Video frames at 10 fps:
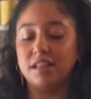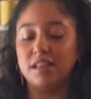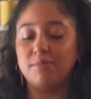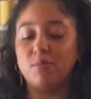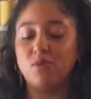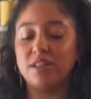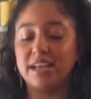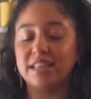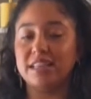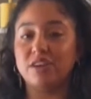more
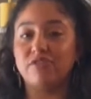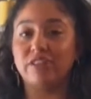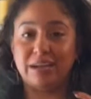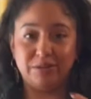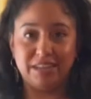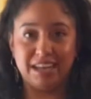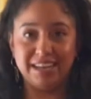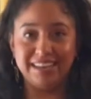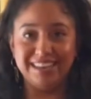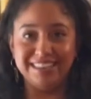like a little flauta,
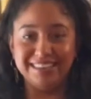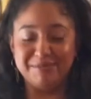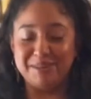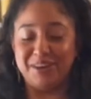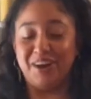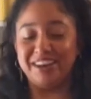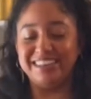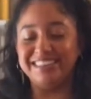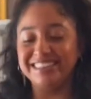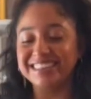to be
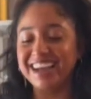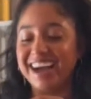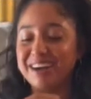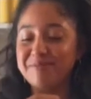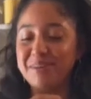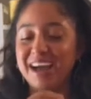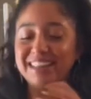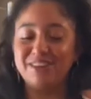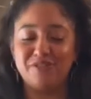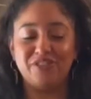honest. A
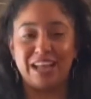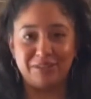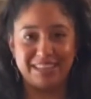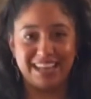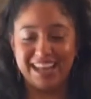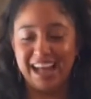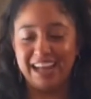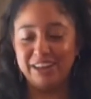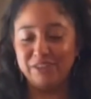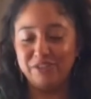little flauta
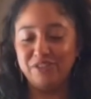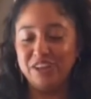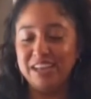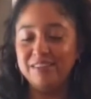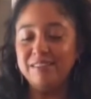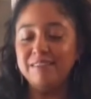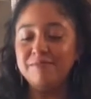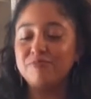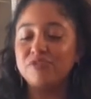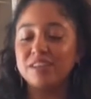of
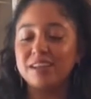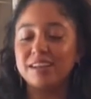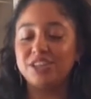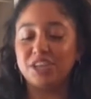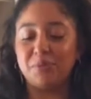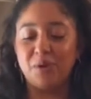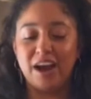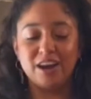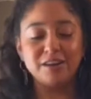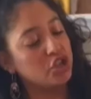chicken
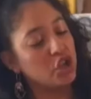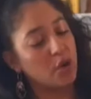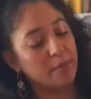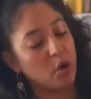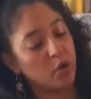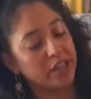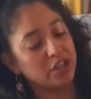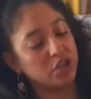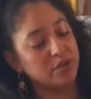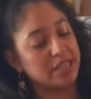wire. So I'm going
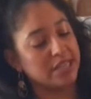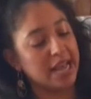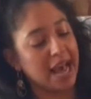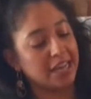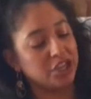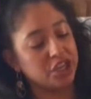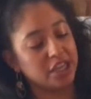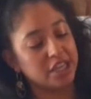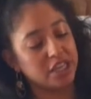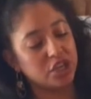to attach
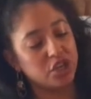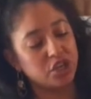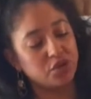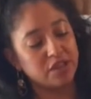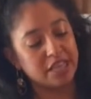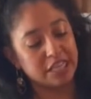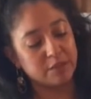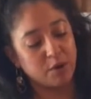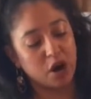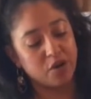it to this
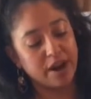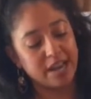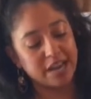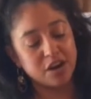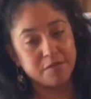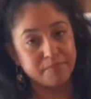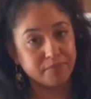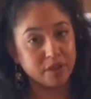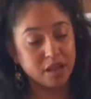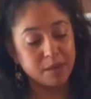part right here
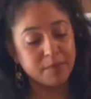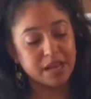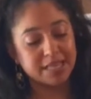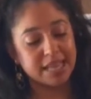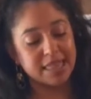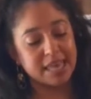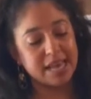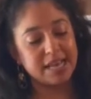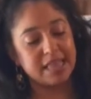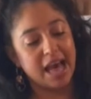because I
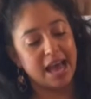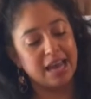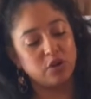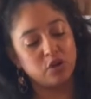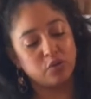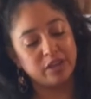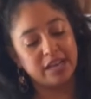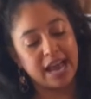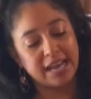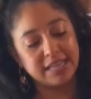think that it'll look really
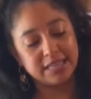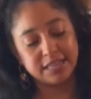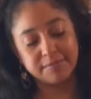nice.